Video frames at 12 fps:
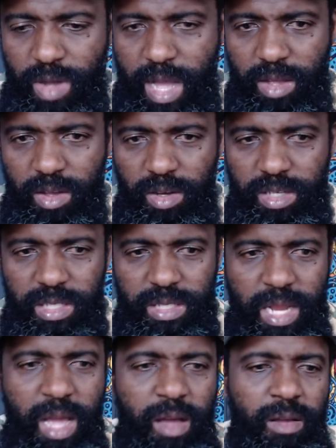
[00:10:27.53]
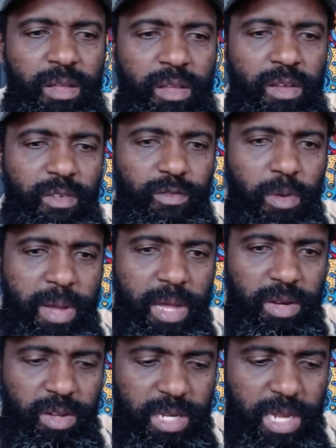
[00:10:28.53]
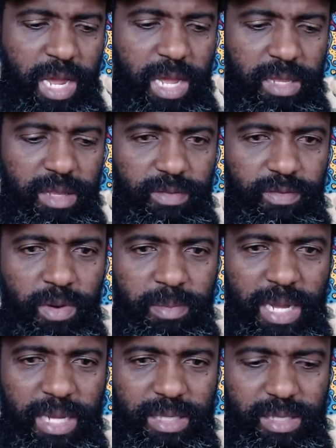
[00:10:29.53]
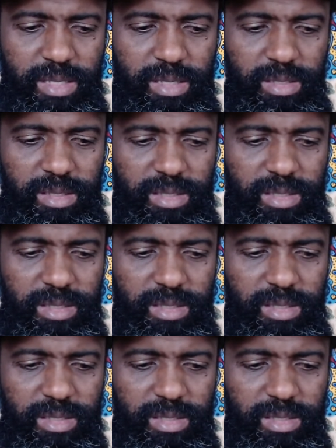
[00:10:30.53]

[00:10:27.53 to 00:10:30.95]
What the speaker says: I got it now from that